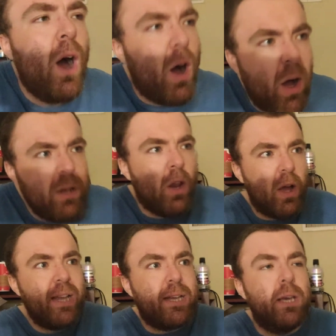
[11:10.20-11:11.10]

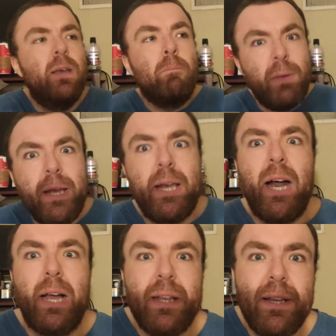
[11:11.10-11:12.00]
Unlike
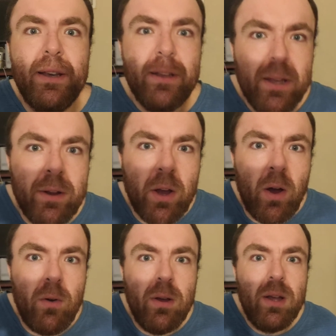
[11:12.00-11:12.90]
Peacock, you
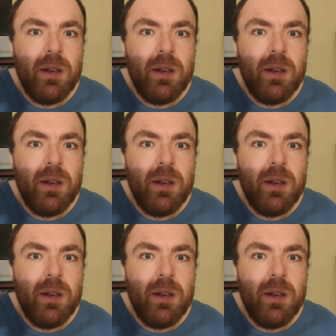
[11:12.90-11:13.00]
know,